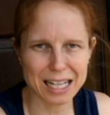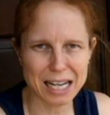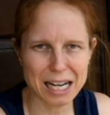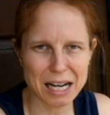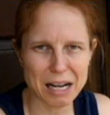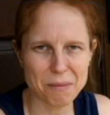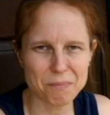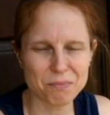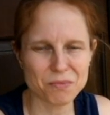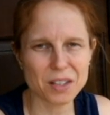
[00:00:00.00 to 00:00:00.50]

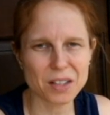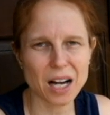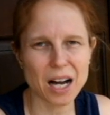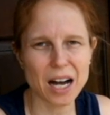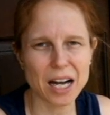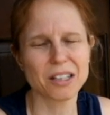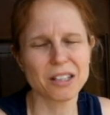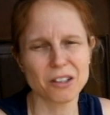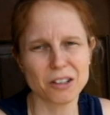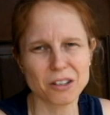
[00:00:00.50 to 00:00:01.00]

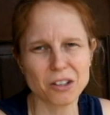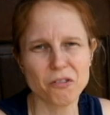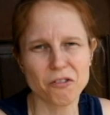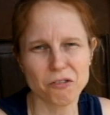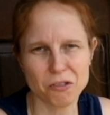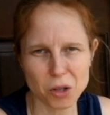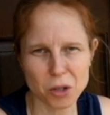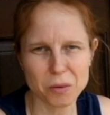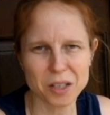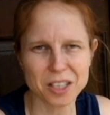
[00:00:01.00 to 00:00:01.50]
I look
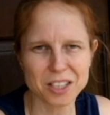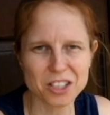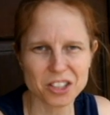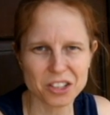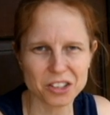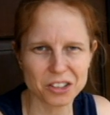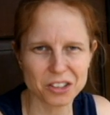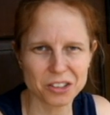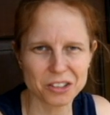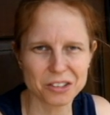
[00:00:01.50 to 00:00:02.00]
forward
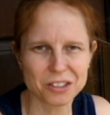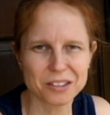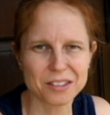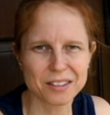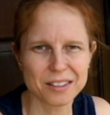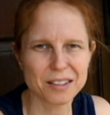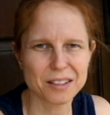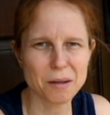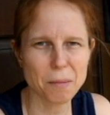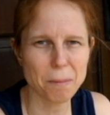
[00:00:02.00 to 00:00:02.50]
to
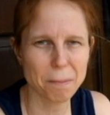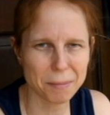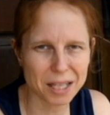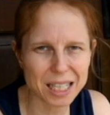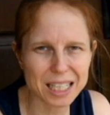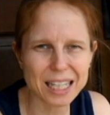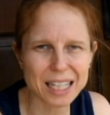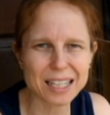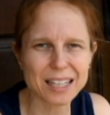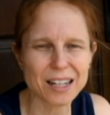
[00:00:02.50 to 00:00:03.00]

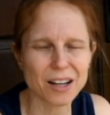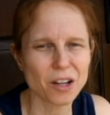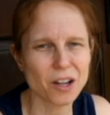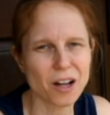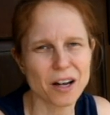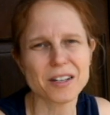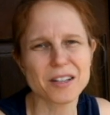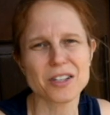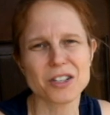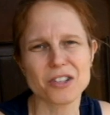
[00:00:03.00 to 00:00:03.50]
meeting a
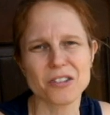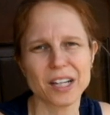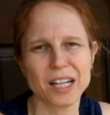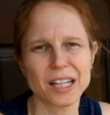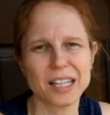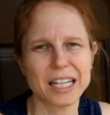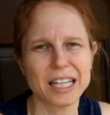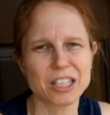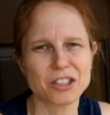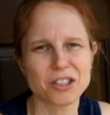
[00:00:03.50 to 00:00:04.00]
lot of the
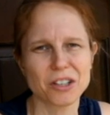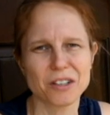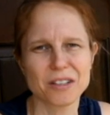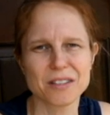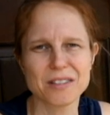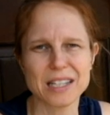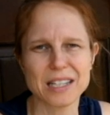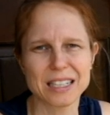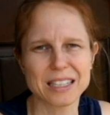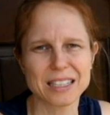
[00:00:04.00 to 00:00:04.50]
trail
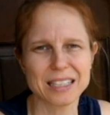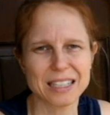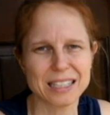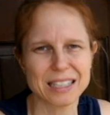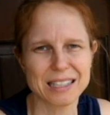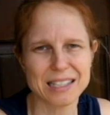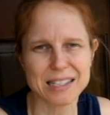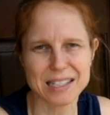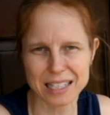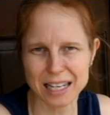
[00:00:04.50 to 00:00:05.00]
angels and
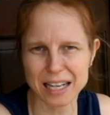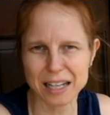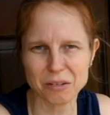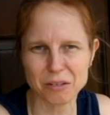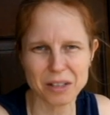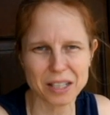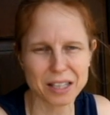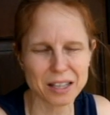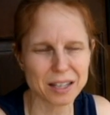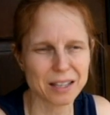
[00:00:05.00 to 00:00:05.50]
to staying
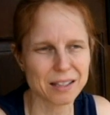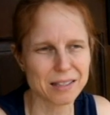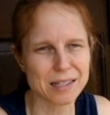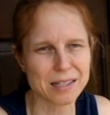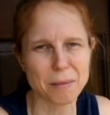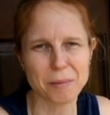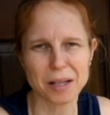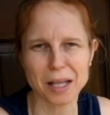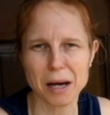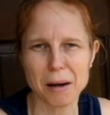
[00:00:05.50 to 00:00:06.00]
with
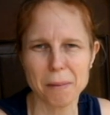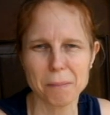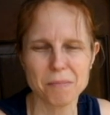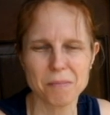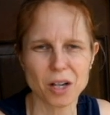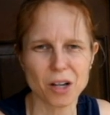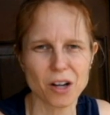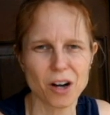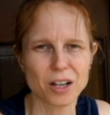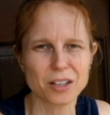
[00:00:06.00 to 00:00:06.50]
some of them
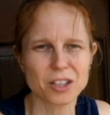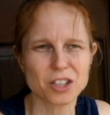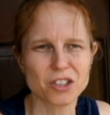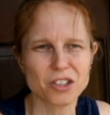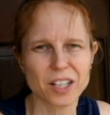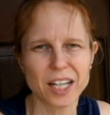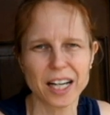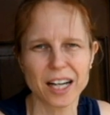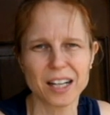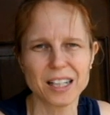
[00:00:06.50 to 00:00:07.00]
along the
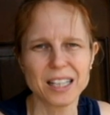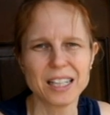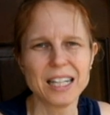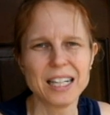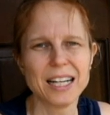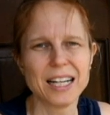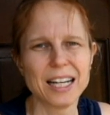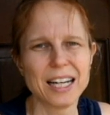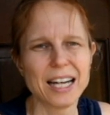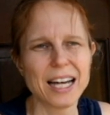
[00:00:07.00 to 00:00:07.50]
trail,
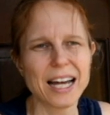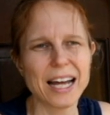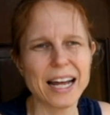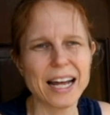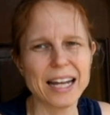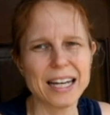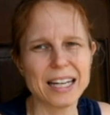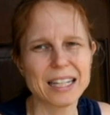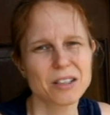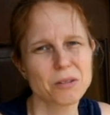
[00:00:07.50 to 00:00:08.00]

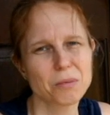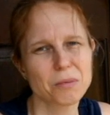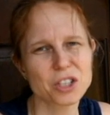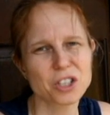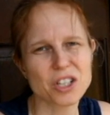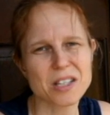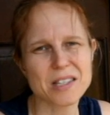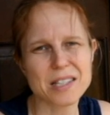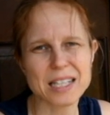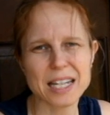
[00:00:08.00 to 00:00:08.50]
and we'll
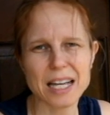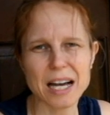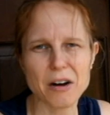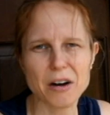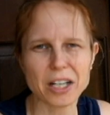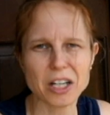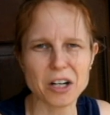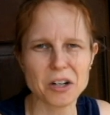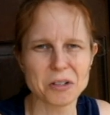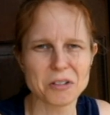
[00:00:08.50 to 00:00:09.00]
just see how
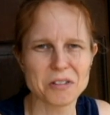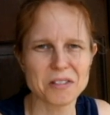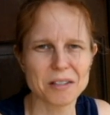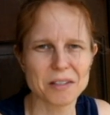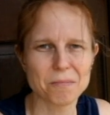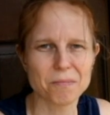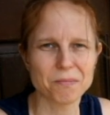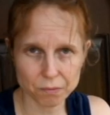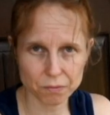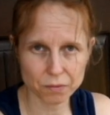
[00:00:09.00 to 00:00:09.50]
it goes.
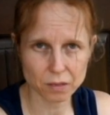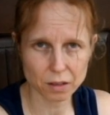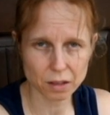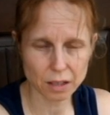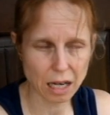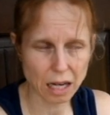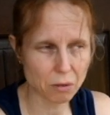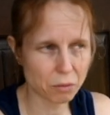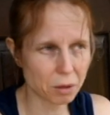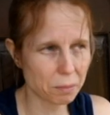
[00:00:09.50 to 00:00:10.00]

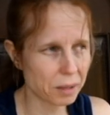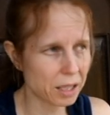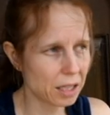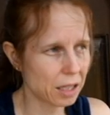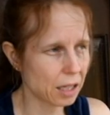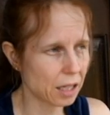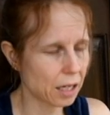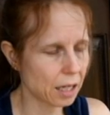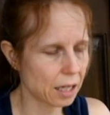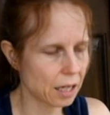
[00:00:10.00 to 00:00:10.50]
That will
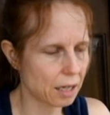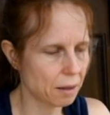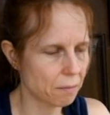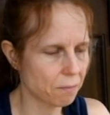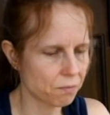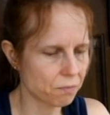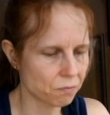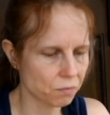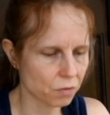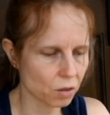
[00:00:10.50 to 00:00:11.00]
be
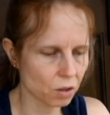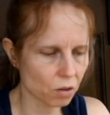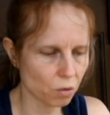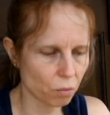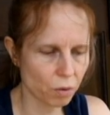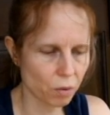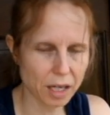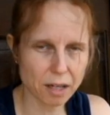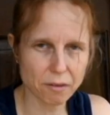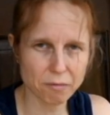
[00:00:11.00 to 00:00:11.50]

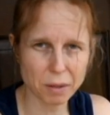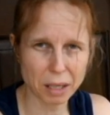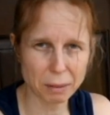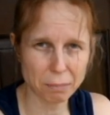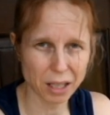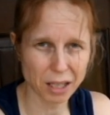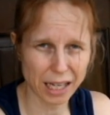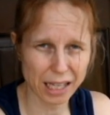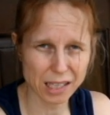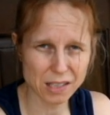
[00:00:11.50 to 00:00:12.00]
one of my
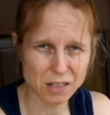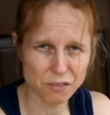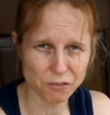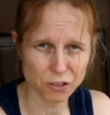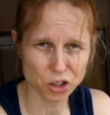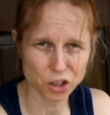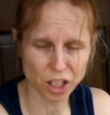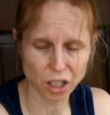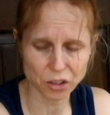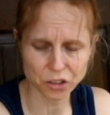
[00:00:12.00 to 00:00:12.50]
plans
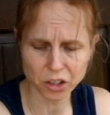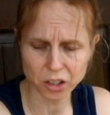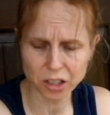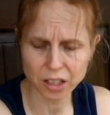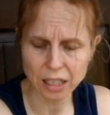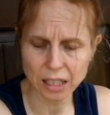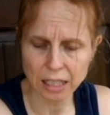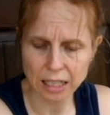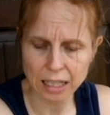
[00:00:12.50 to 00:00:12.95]
for shelter.